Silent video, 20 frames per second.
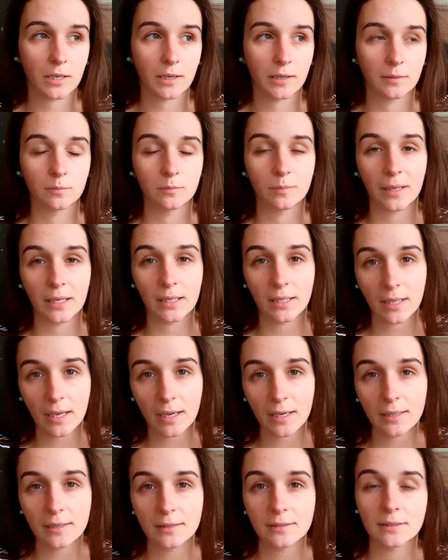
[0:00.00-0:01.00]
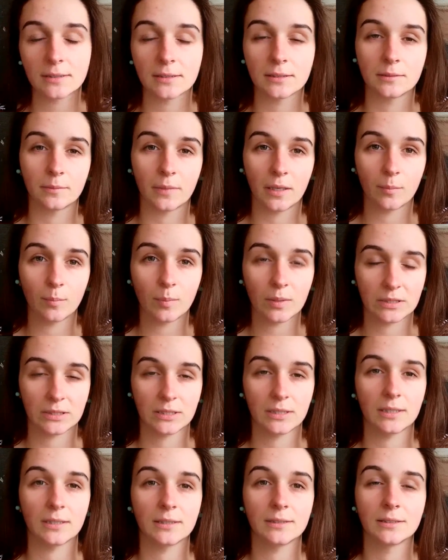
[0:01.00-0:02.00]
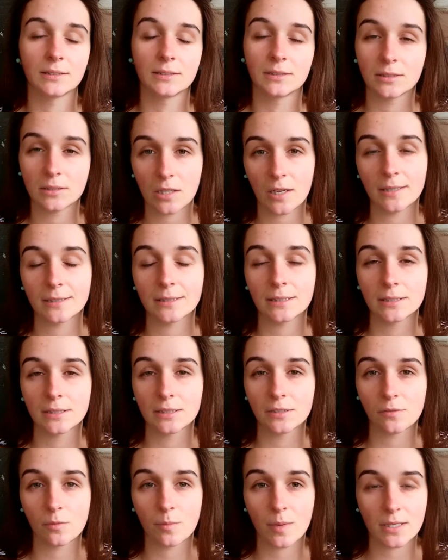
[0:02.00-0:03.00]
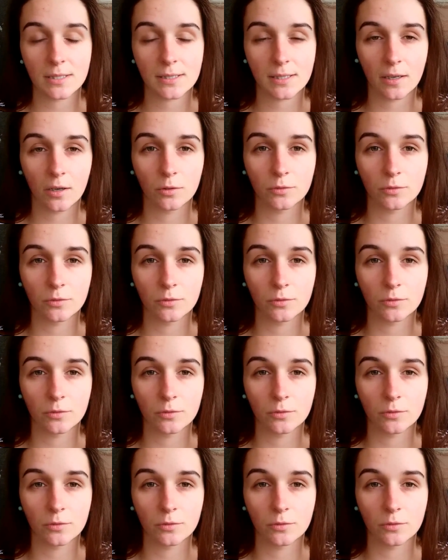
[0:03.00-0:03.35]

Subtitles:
bake cakes and make biscuits and slices for myself.